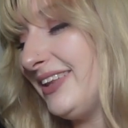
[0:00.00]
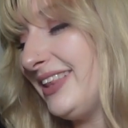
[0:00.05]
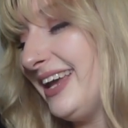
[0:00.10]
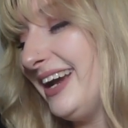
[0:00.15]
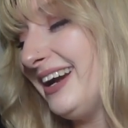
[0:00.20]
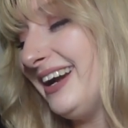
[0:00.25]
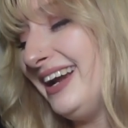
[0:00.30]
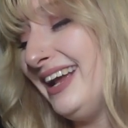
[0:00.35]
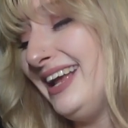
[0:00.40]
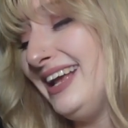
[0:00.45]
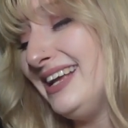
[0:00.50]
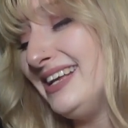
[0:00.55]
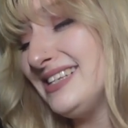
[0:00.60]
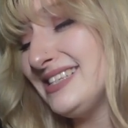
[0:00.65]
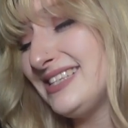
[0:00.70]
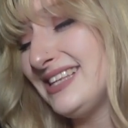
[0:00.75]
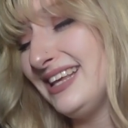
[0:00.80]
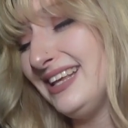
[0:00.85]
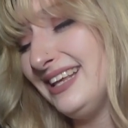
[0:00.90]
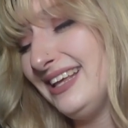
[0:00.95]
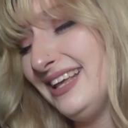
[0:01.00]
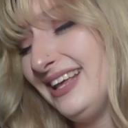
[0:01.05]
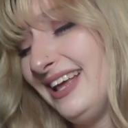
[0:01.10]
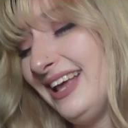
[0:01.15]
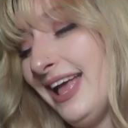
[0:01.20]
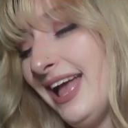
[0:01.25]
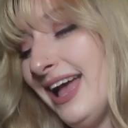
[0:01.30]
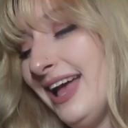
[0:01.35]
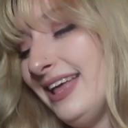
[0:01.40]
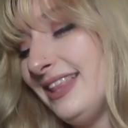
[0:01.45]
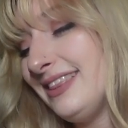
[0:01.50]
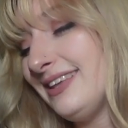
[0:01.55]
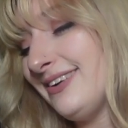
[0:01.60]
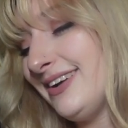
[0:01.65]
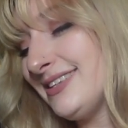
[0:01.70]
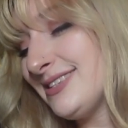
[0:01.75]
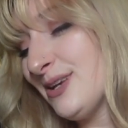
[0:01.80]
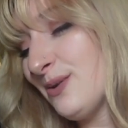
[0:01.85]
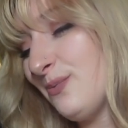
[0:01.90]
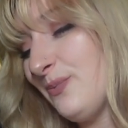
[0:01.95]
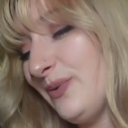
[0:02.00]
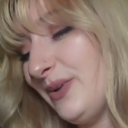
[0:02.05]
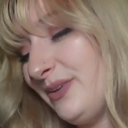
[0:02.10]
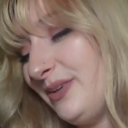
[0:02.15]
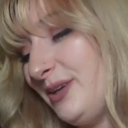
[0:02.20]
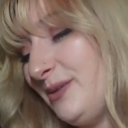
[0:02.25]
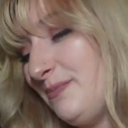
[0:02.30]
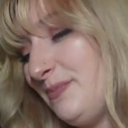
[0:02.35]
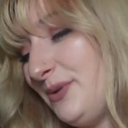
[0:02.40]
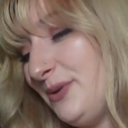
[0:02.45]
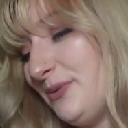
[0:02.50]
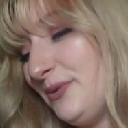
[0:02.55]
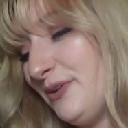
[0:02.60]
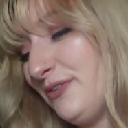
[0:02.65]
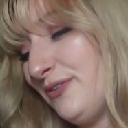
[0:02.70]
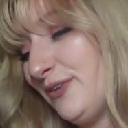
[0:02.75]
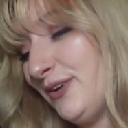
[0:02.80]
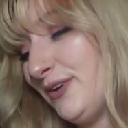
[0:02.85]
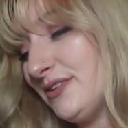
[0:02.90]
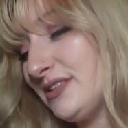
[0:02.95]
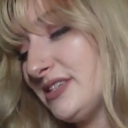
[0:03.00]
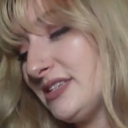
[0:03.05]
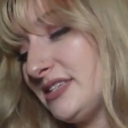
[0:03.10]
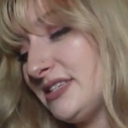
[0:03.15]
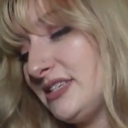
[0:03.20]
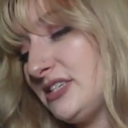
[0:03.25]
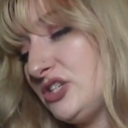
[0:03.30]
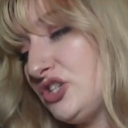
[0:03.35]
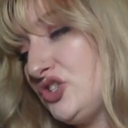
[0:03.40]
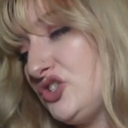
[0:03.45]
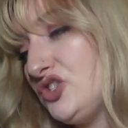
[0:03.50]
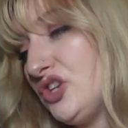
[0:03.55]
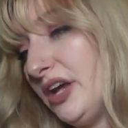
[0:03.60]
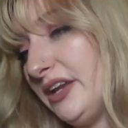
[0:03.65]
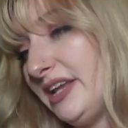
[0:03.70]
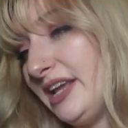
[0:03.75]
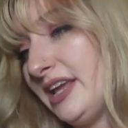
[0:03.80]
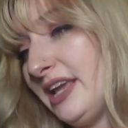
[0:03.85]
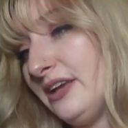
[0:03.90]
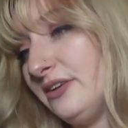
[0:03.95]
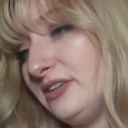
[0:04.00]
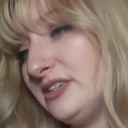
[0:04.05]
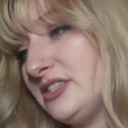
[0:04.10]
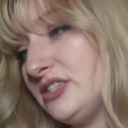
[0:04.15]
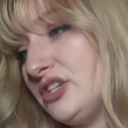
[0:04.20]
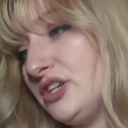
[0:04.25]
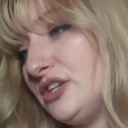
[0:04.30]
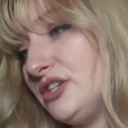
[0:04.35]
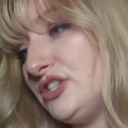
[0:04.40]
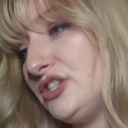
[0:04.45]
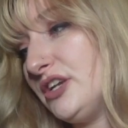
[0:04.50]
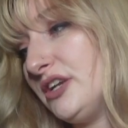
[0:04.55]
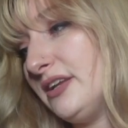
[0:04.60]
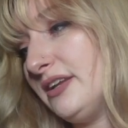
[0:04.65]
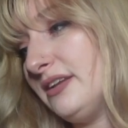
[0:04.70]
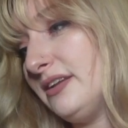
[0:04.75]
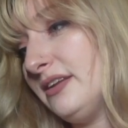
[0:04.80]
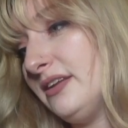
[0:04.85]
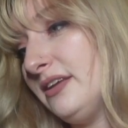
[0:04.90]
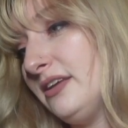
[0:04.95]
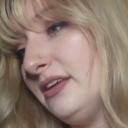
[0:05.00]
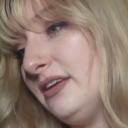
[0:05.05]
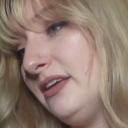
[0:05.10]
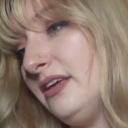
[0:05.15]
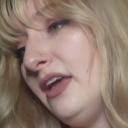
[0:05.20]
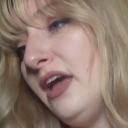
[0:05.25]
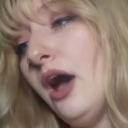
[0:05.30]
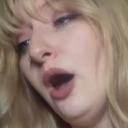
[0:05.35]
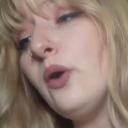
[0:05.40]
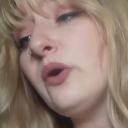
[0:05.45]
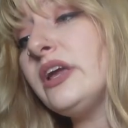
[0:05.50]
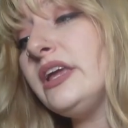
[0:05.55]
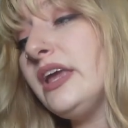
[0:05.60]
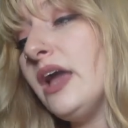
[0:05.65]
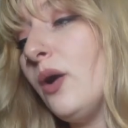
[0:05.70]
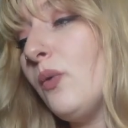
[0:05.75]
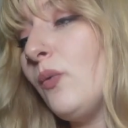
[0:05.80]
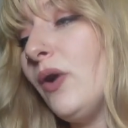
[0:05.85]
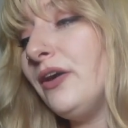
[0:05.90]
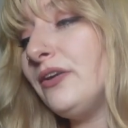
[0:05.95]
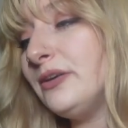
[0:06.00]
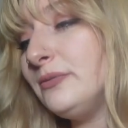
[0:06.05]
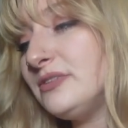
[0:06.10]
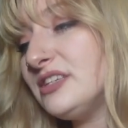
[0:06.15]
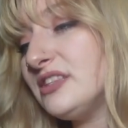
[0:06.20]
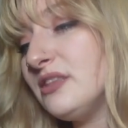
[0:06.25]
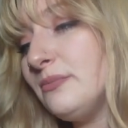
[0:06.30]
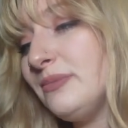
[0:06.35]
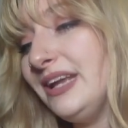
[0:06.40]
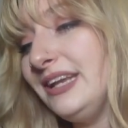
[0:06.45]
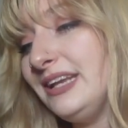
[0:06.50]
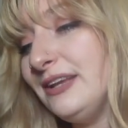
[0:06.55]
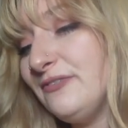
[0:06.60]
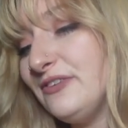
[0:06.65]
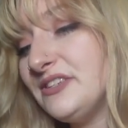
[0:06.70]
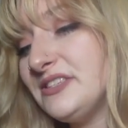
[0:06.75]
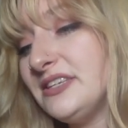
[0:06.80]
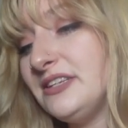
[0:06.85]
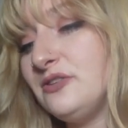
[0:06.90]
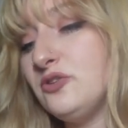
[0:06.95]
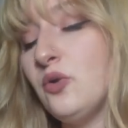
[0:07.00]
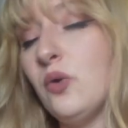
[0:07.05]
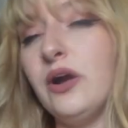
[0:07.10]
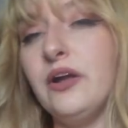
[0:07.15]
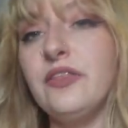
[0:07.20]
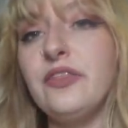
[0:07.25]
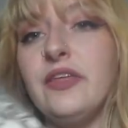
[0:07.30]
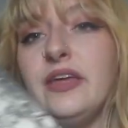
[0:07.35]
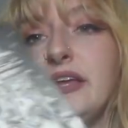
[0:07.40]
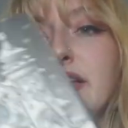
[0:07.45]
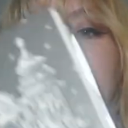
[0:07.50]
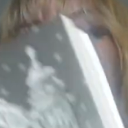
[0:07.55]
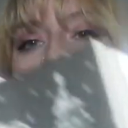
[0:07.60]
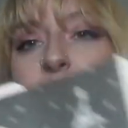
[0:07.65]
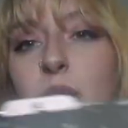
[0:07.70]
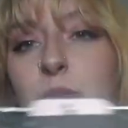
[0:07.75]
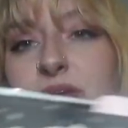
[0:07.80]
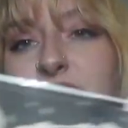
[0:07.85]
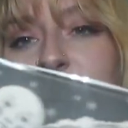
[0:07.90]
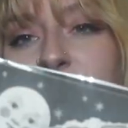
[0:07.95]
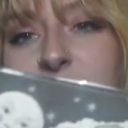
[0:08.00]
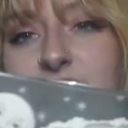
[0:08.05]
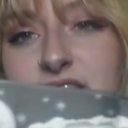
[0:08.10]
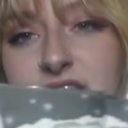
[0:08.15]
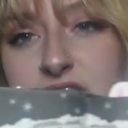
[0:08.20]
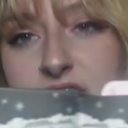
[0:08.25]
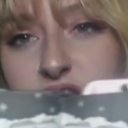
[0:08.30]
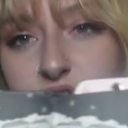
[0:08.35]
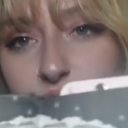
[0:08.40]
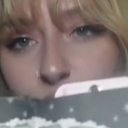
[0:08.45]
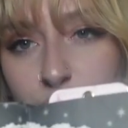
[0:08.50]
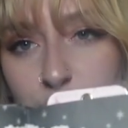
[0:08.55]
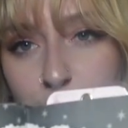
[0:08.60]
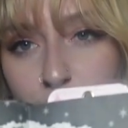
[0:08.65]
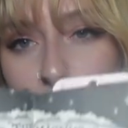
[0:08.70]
there is, there is a really beautiful stunning illustration. Okay, yeah, welcome to the magnificent north. Like, tell me that isn't the North